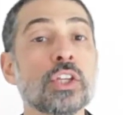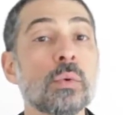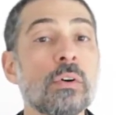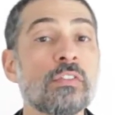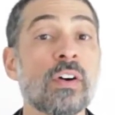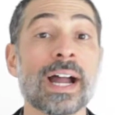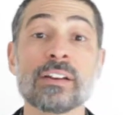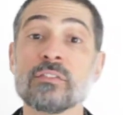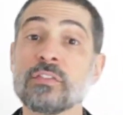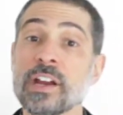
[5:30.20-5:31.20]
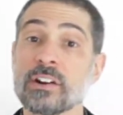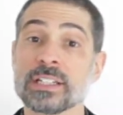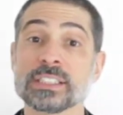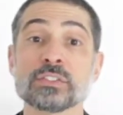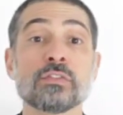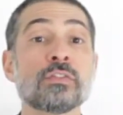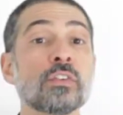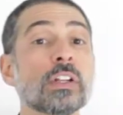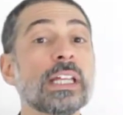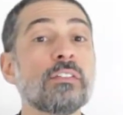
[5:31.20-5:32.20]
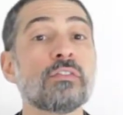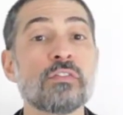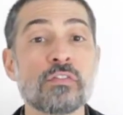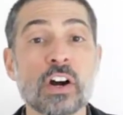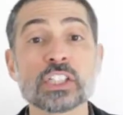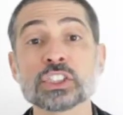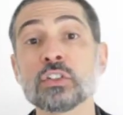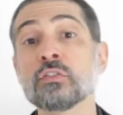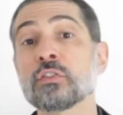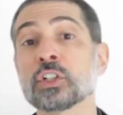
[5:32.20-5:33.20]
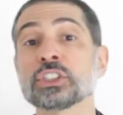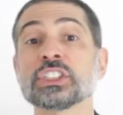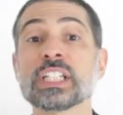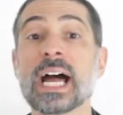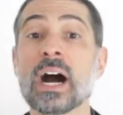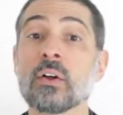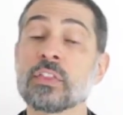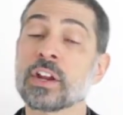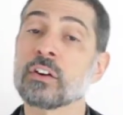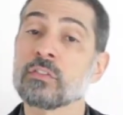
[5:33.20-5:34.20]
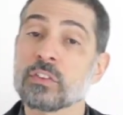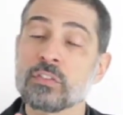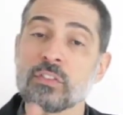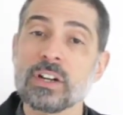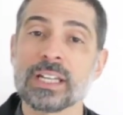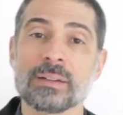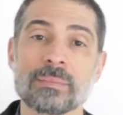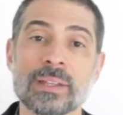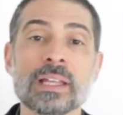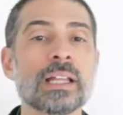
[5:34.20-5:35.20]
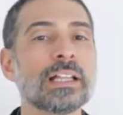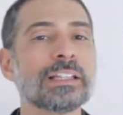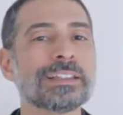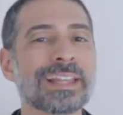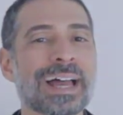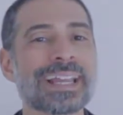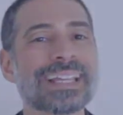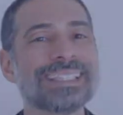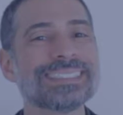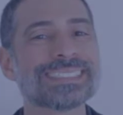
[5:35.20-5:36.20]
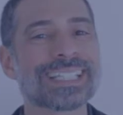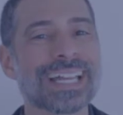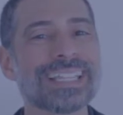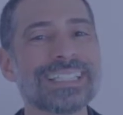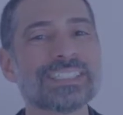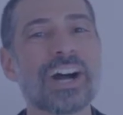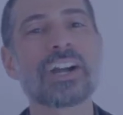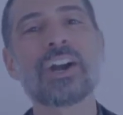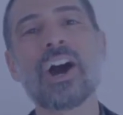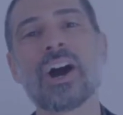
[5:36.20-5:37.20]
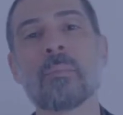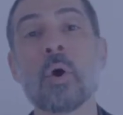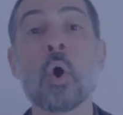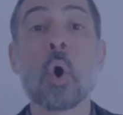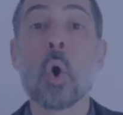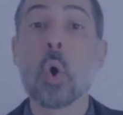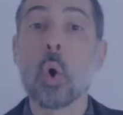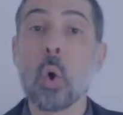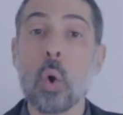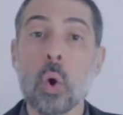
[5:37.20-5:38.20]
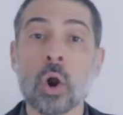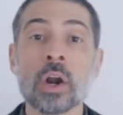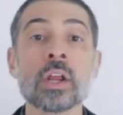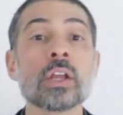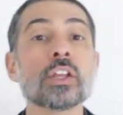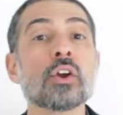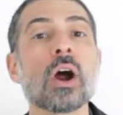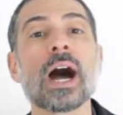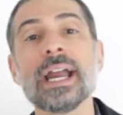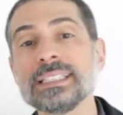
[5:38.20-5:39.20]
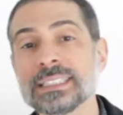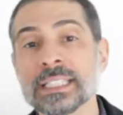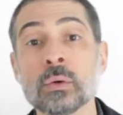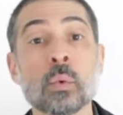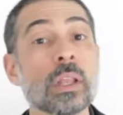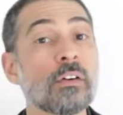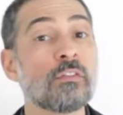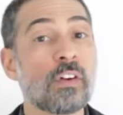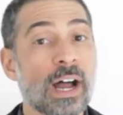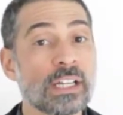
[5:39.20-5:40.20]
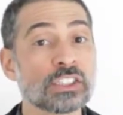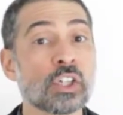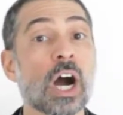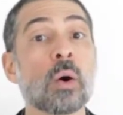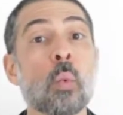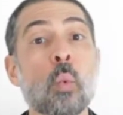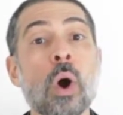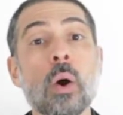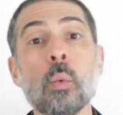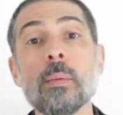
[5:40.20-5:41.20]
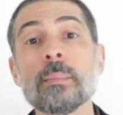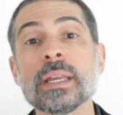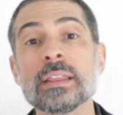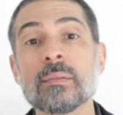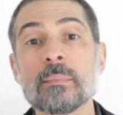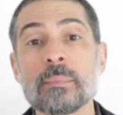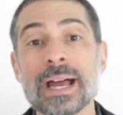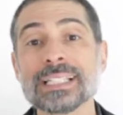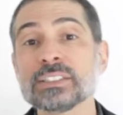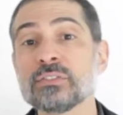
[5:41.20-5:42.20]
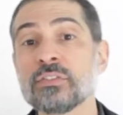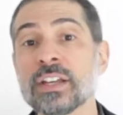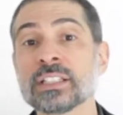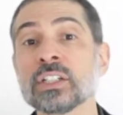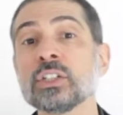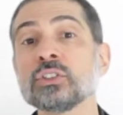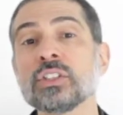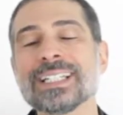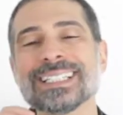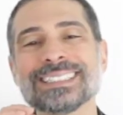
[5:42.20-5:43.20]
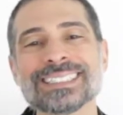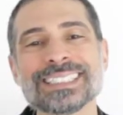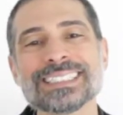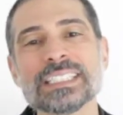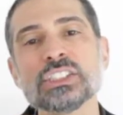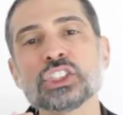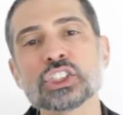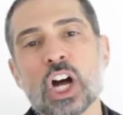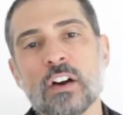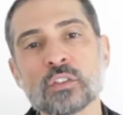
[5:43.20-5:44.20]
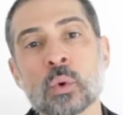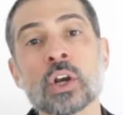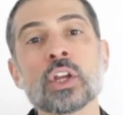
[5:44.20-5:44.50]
will find various fully functional versions out there for free, like Insightly.com, or your IT will advise you on what will be the best fit to the existing software